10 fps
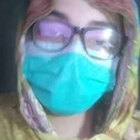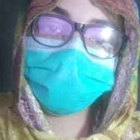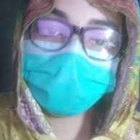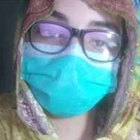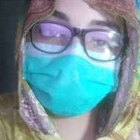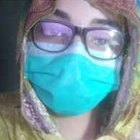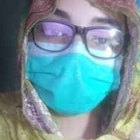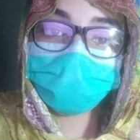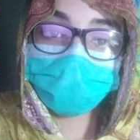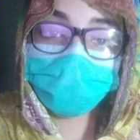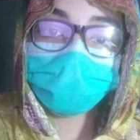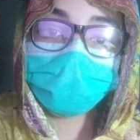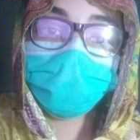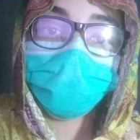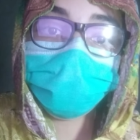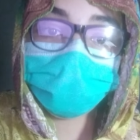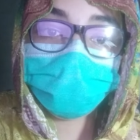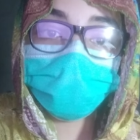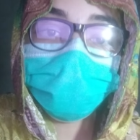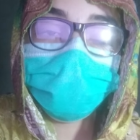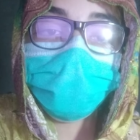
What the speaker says: we need to make sure that the results are